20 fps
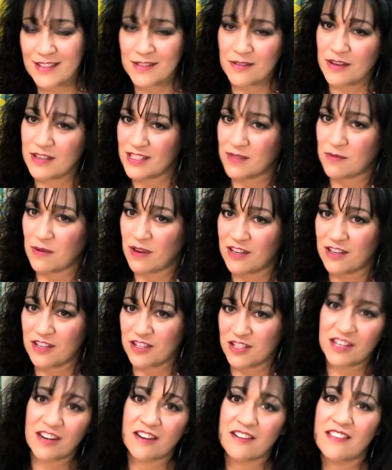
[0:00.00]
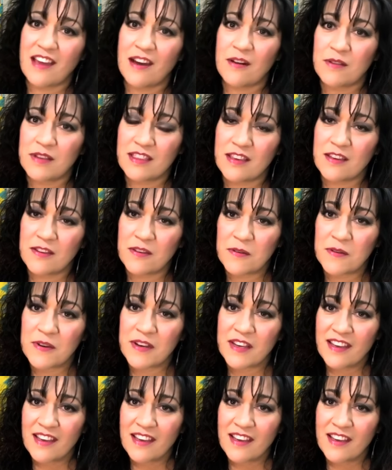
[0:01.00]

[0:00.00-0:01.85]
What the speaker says: So I just wanted to share that with you,